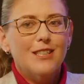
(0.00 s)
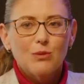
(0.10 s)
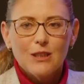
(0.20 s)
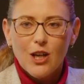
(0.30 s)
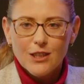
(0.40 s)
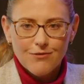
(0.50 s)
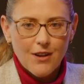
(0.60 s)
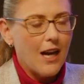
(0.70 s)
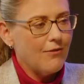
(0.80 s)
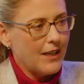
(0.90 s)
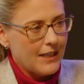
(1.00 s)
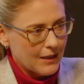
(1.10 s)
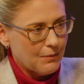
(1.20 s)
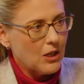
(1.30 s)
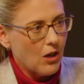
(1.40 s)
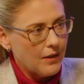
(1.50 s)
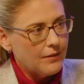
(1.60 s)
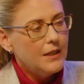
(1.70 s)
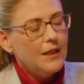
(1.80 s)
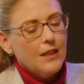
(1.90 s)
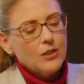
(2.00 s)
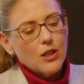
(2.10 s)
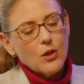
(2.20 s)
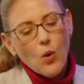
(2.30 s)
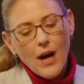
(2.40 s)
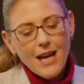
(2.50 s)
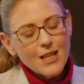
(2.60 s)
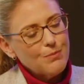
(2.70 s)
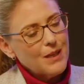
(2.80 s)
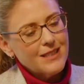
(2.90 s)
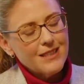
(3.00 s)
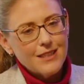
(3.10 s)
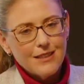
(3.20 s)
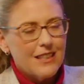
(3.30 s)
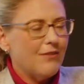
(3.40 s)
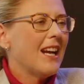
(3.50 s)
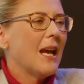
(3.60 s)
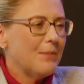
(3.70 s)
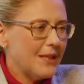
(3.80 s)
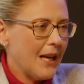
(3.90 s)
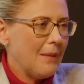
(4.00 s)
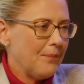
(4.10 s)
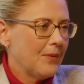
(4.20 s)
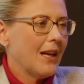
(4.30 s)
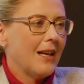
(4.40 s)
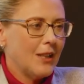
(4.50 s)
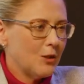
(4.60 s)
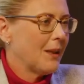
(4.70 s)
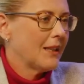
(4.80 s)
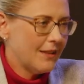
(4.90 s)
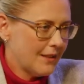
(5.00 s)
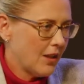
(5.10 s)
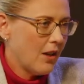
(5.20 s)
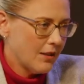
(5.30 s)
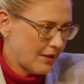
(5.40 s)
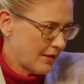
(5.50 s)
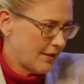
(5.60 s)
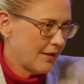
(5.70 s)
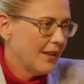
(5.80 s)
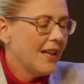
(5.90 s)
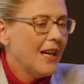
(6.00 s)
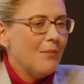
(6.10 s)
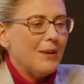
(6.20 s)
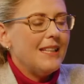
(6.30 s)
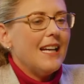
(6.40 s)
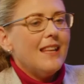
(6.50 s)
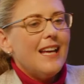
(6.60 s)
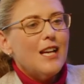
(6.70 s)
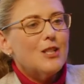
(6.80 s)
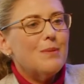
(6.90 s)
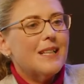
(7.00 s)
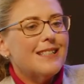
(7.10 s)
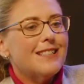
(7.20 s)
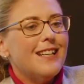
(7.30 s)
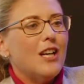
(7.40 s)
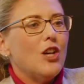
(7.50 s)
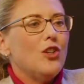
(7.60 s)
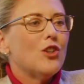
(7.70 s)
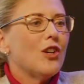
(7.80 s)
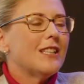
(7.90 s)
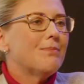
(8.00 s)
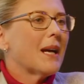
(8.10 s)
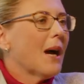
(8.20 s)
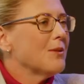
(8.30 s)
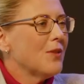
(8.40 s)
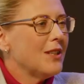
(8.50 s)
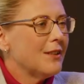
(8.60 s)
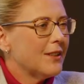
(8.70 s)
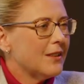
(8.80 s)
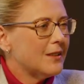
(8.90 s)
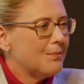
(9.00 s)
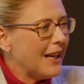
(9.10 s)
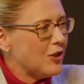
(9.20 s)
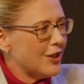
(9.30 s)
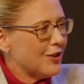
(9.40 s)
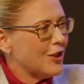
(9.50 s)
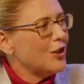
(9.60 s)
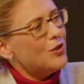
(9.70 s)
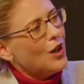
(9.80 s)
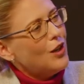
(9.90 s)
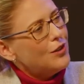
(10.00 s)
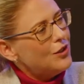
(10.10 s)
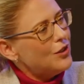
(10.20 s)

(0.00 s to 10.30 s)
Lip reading: will last 5 and it'll be gone. So the one aspect is to give a lump sum and expect it to last. But the other aspect is, it becomes very difficult to budget. So you don't.